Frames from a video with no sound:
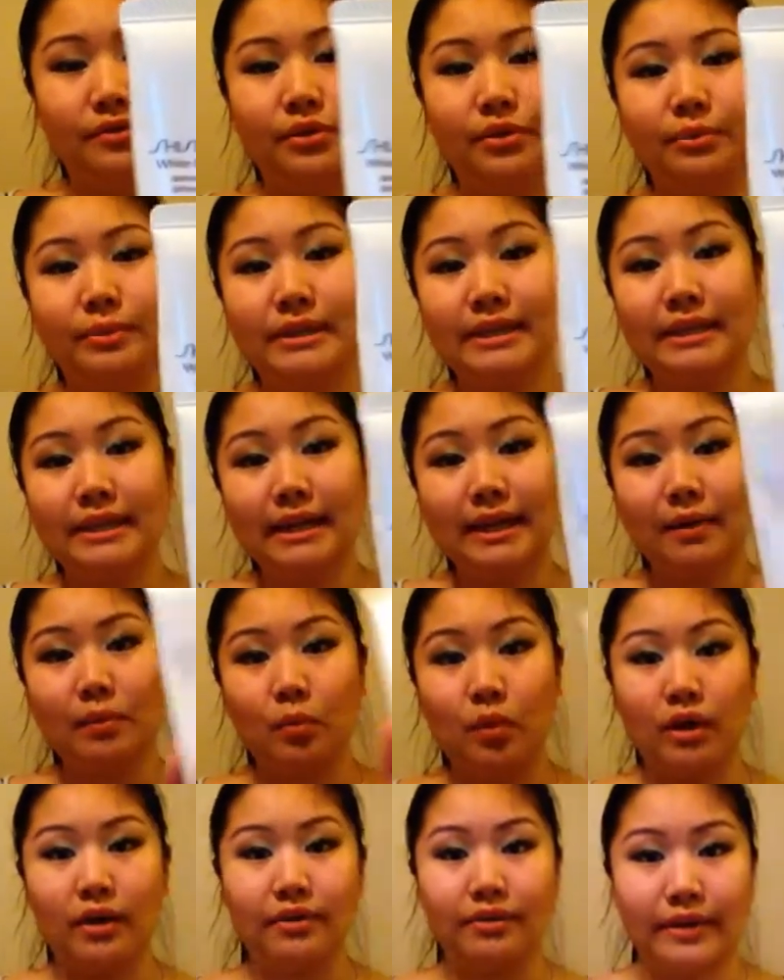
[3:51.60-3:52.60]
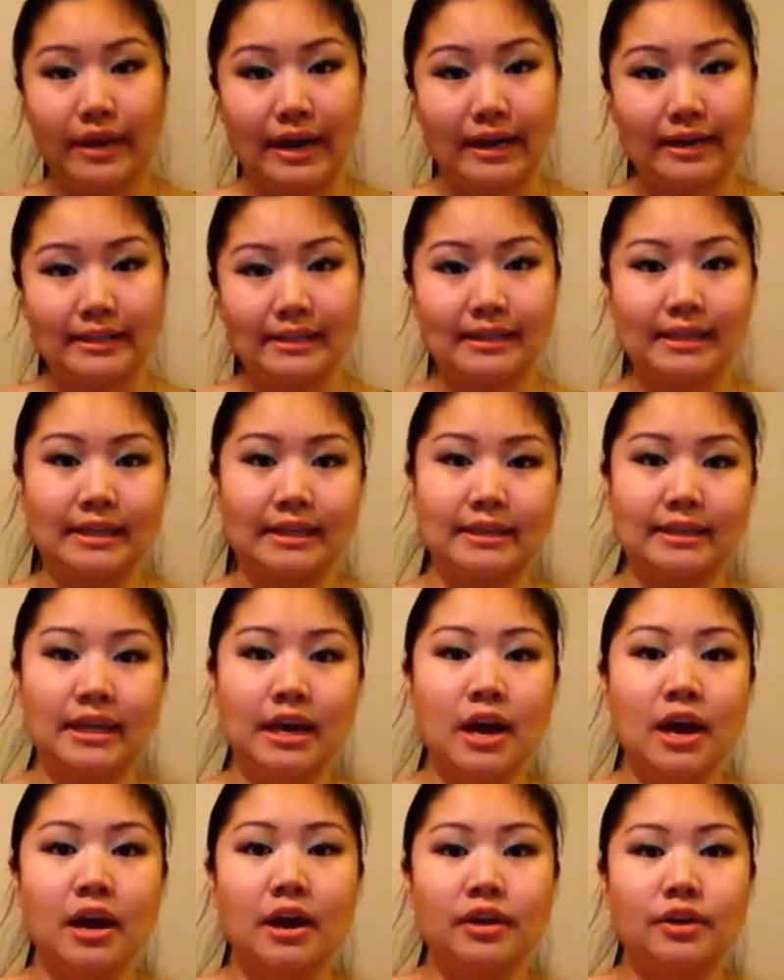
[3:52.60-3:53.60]
The reason I want that is because
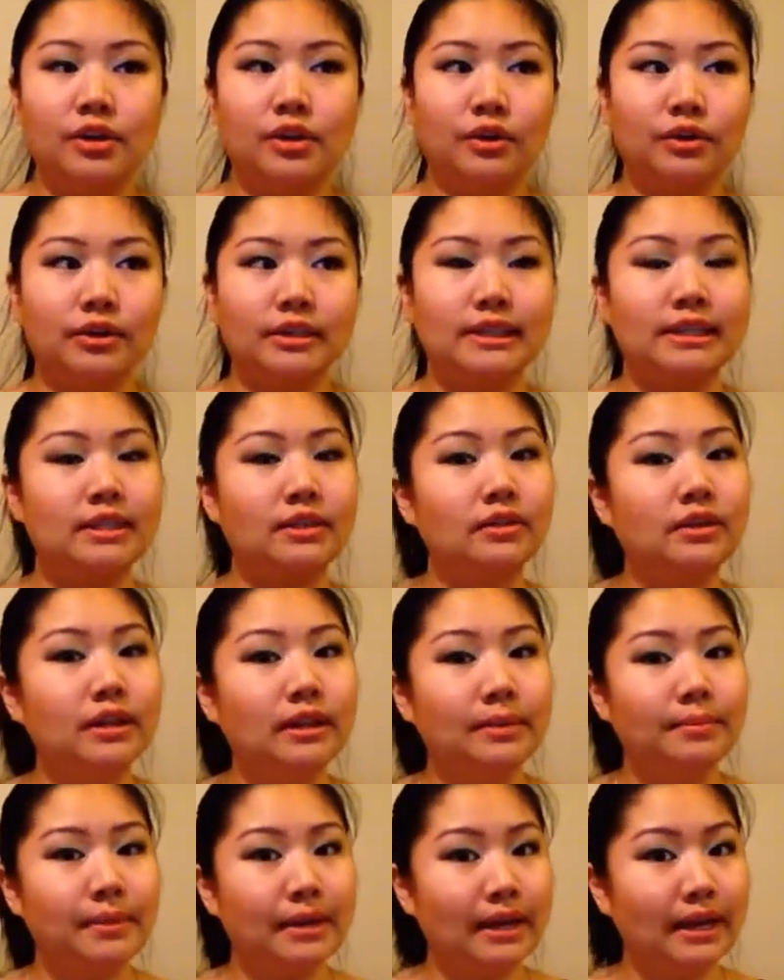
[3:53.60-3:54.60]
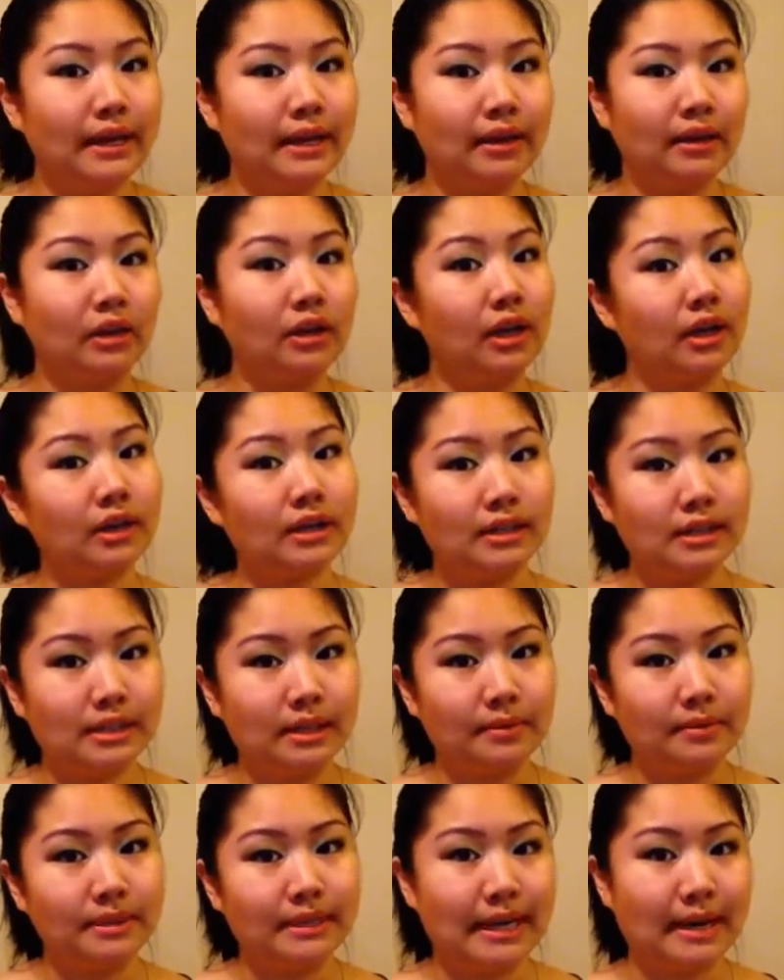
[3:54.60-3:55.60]
you're still going to be getting a lot of
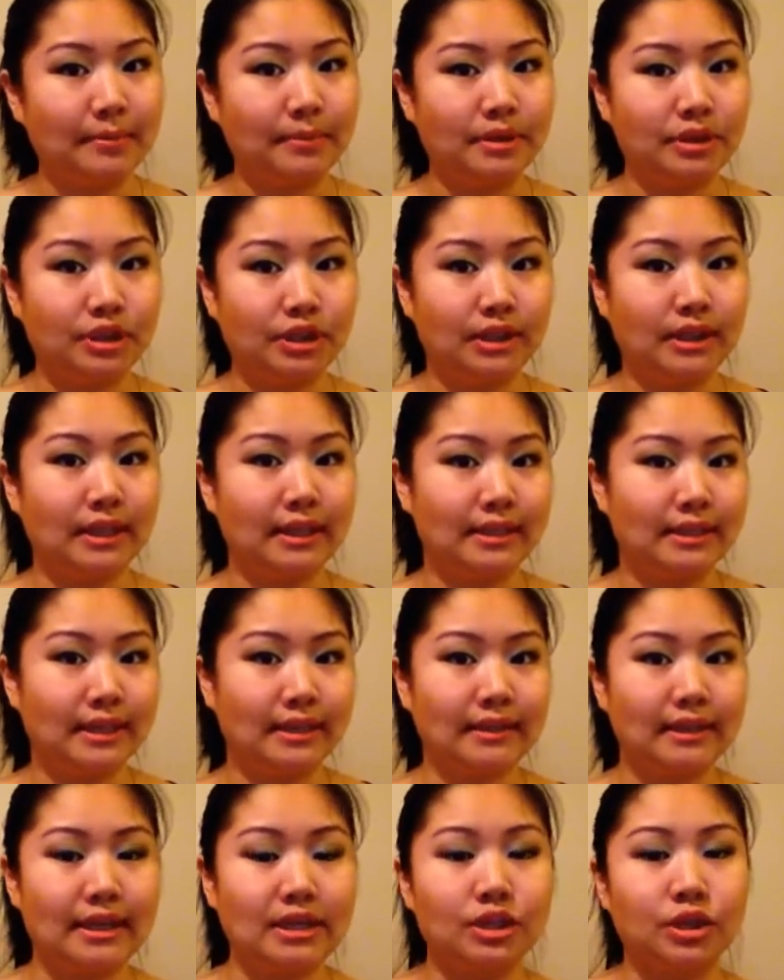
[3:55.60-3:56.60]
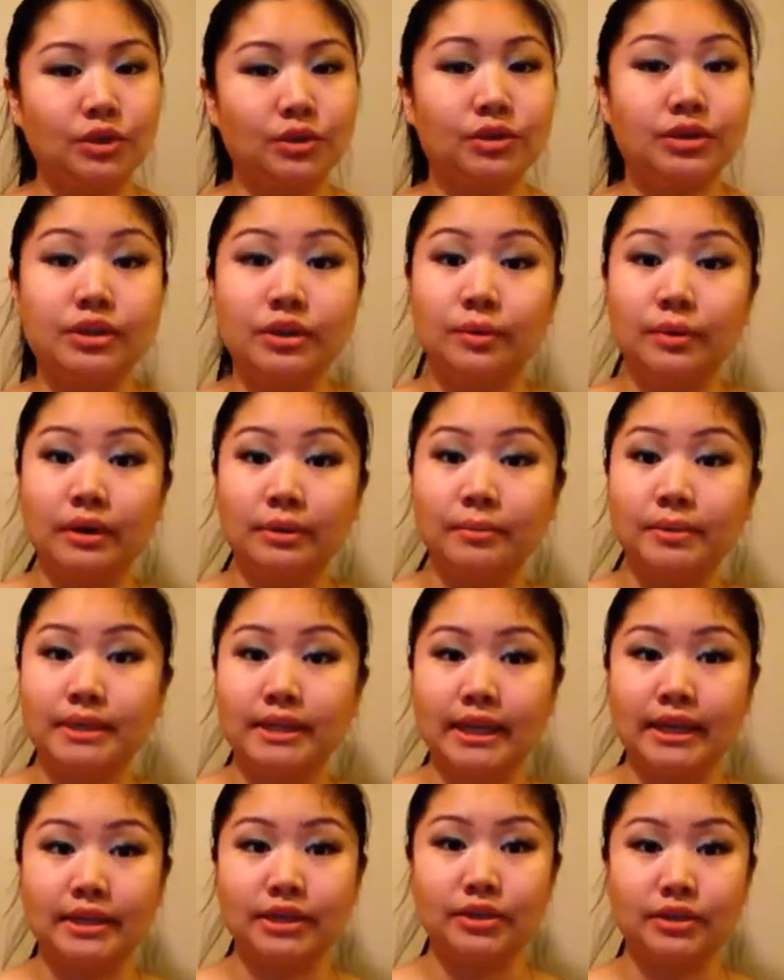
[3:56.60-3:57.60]
sun damage and things like that, so you still want to
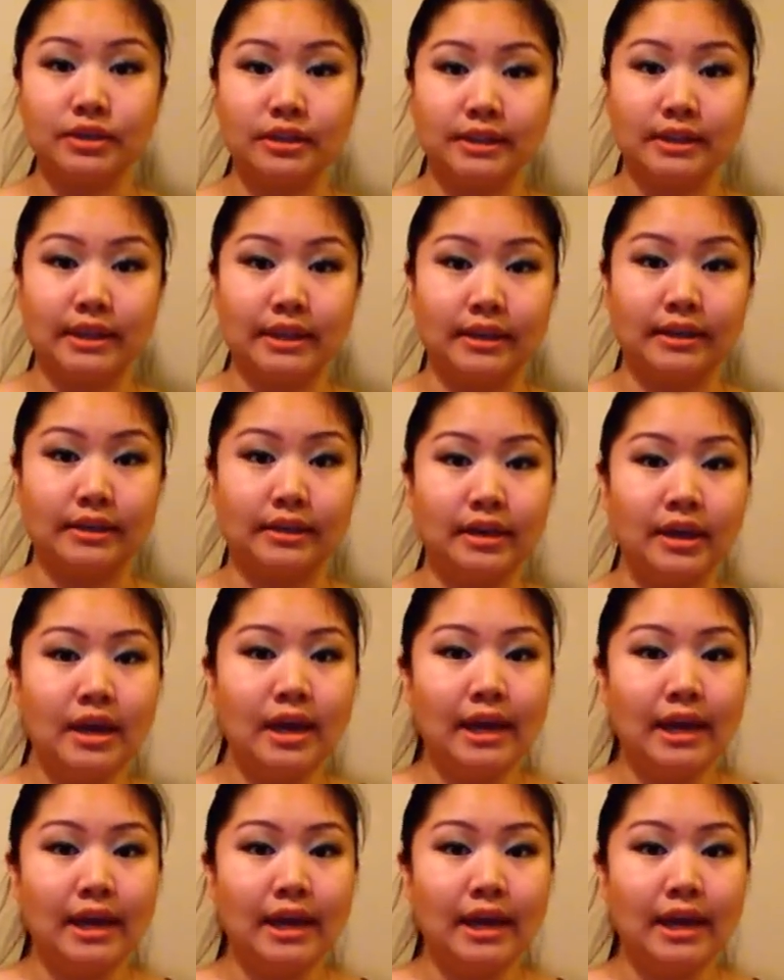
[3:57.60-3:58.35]
protect your skin